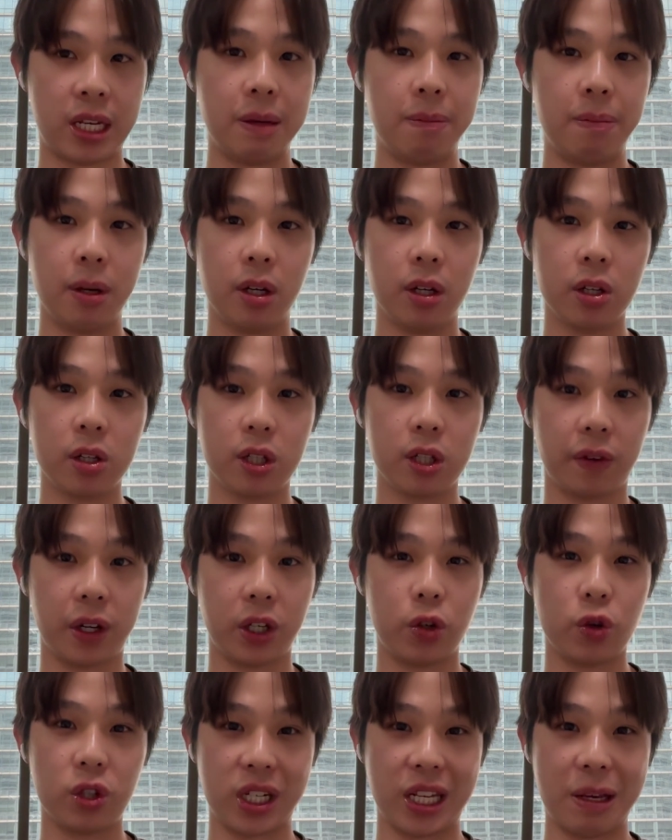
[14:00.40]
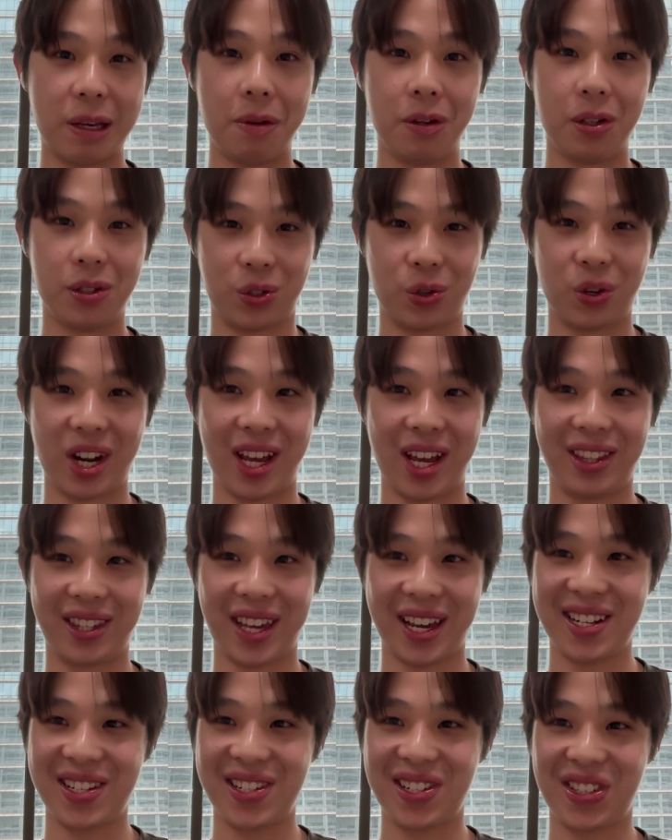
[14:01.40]
T bills, even though T bills today
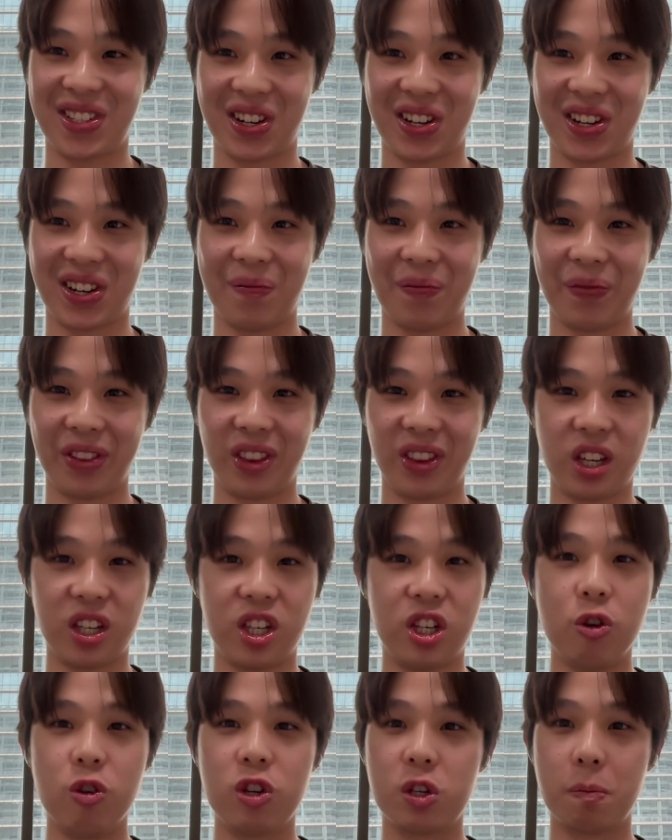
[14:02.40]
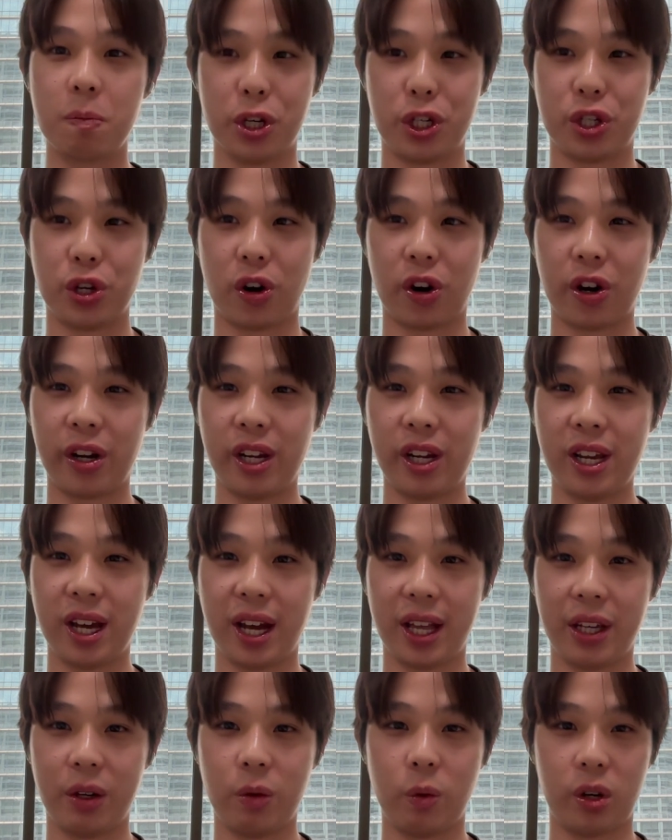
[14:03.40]
takes the huge majority.
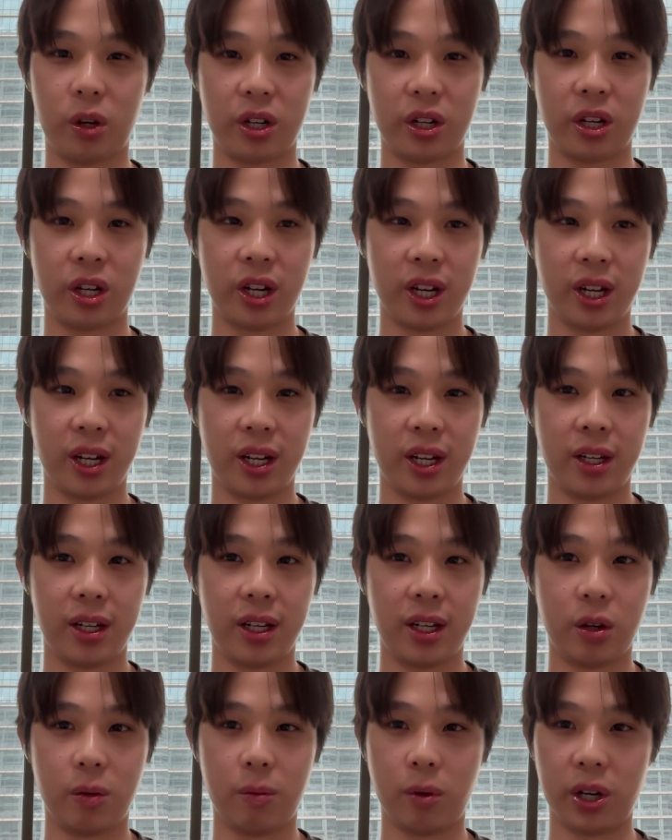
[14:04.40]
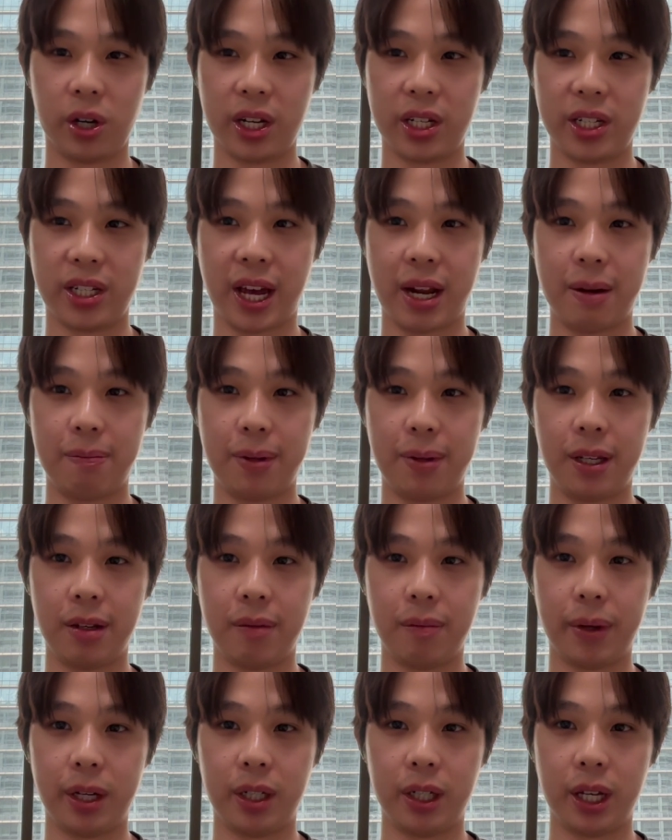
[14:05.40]
I think we're more than 10
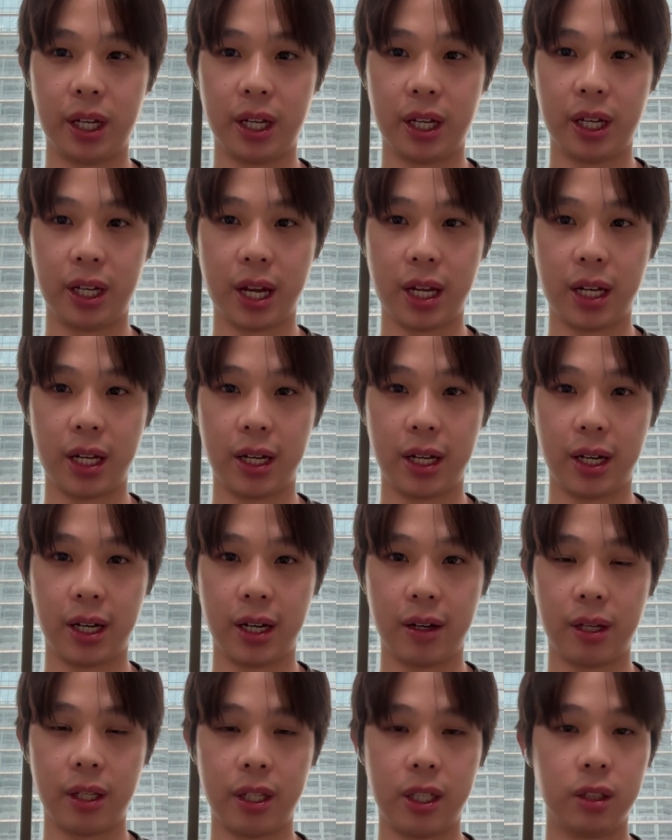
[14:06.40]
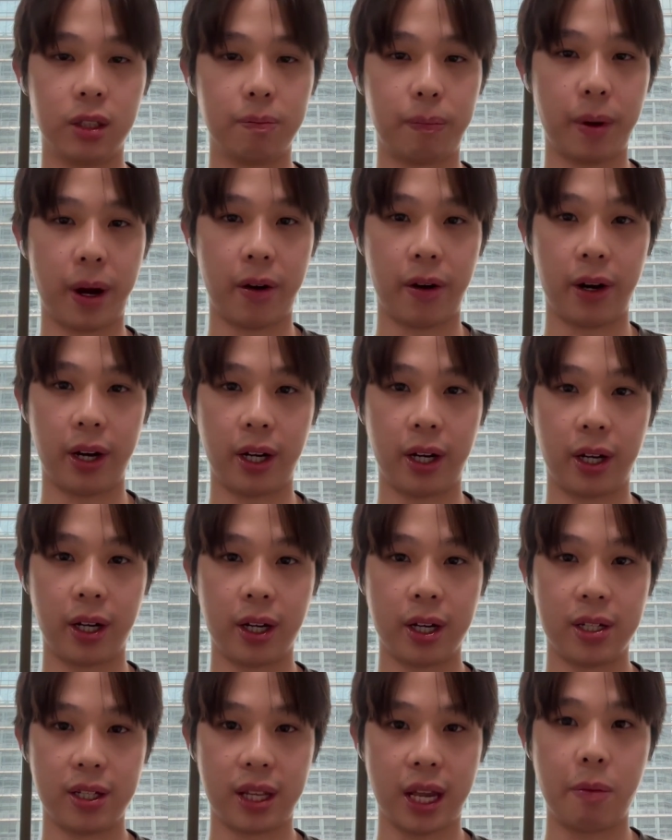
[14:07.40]
billion in yield bearing
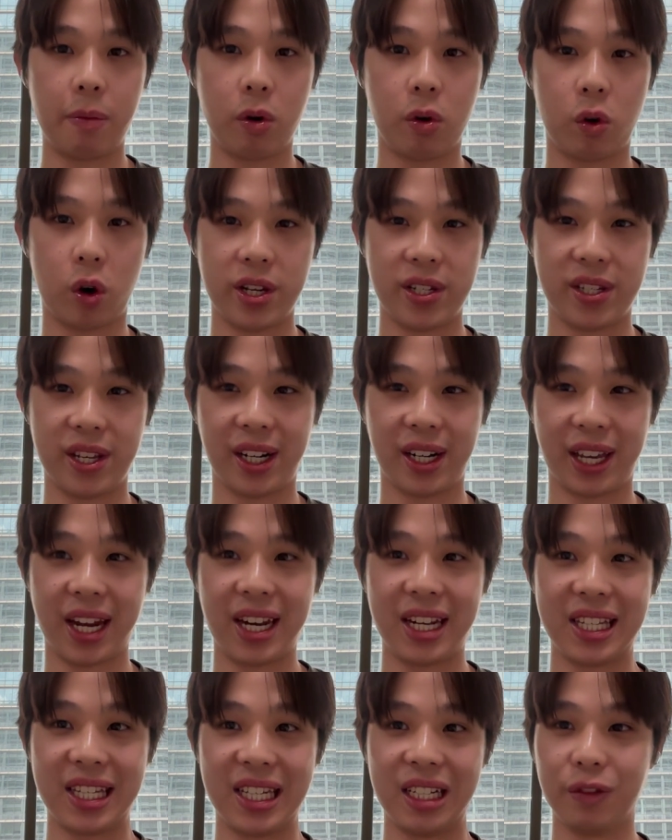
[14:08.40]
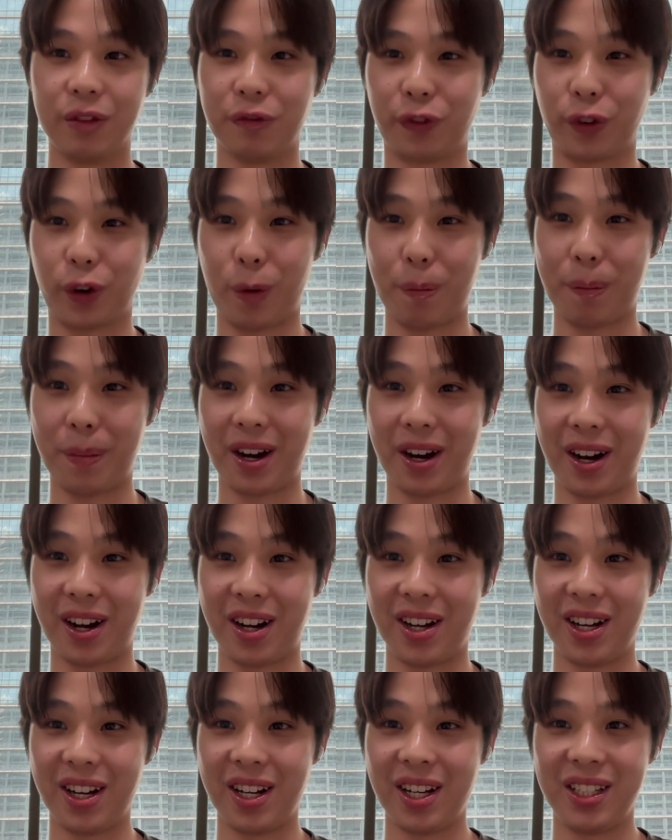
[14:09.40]
stable coins that are getting yield from
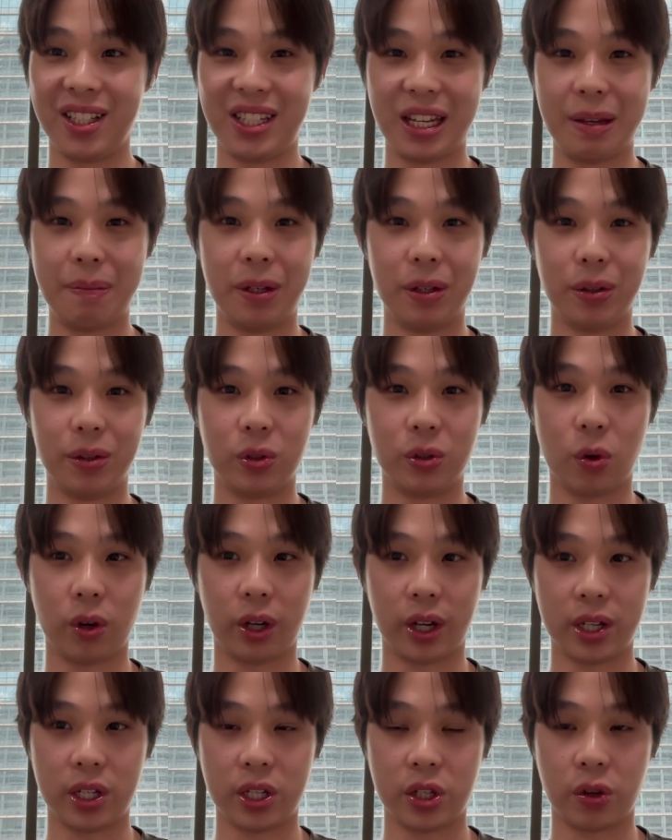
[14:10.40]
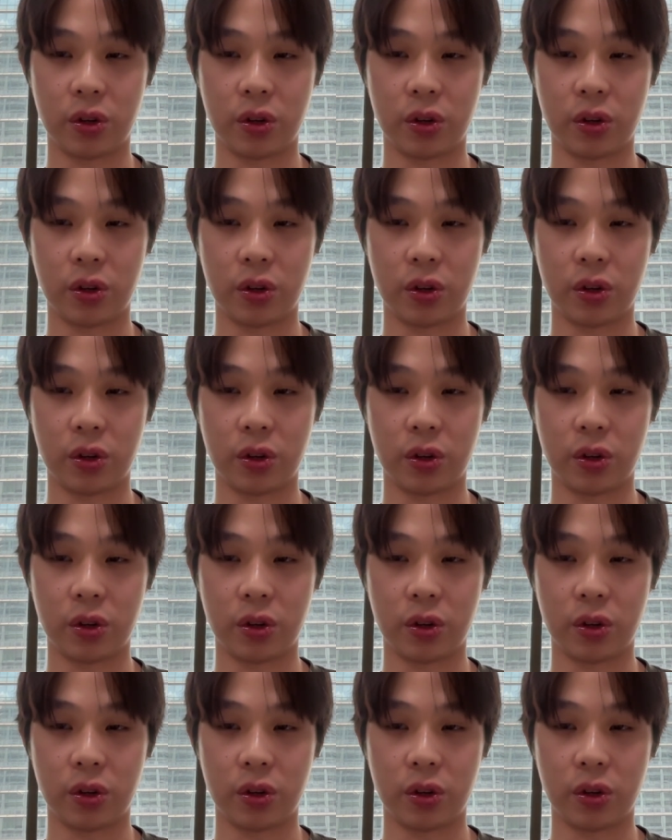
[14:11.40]
T bill tokens.